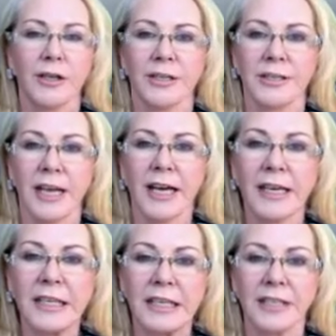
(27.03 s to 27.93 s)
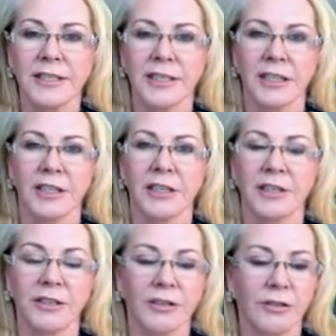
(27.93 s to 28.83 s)
The sun is
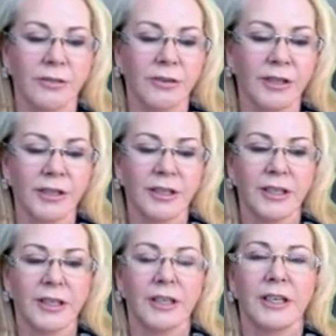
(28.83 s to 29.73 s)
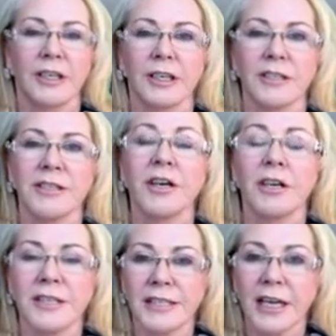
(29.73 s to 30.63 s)
in your
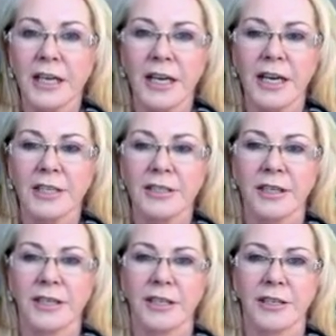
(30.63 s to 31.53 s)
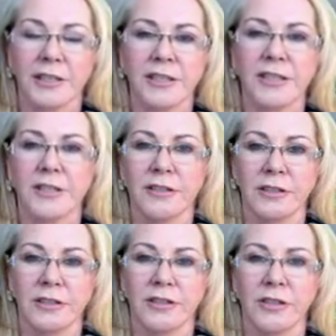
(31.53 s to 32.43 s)
solar second house, and
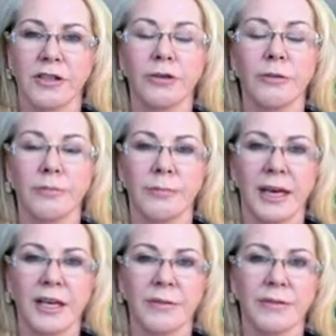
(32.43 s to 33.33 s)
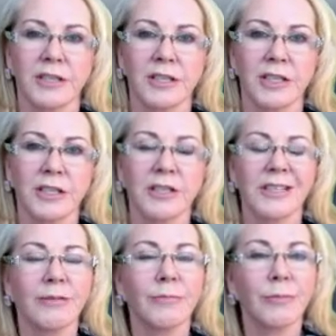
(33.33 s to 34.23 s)
it's to do with money and possessions.
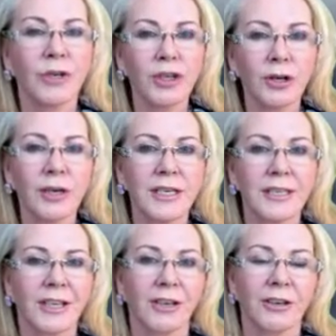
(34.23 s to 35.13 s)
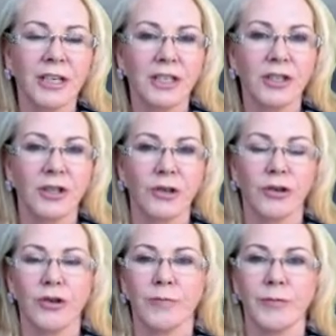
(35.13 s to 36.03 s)
And Mercury is going
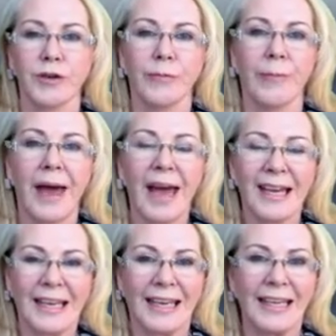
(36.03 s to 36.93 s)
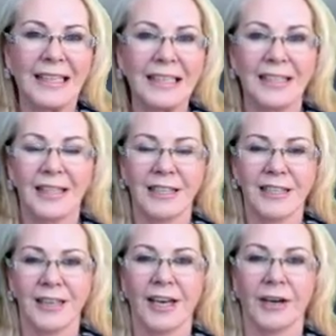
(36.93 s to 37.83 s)
to move back into
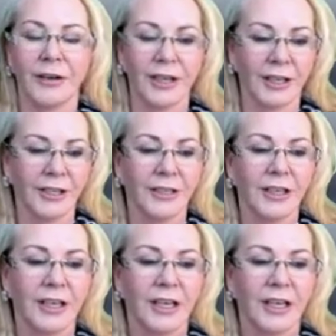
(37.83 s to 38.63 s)
this area